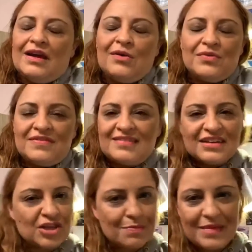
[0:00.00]
it was
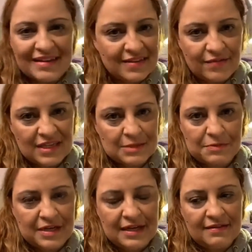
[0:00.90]
such a massive
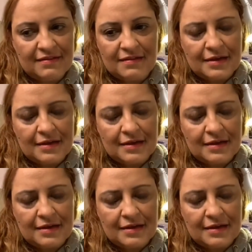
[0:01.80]
experience.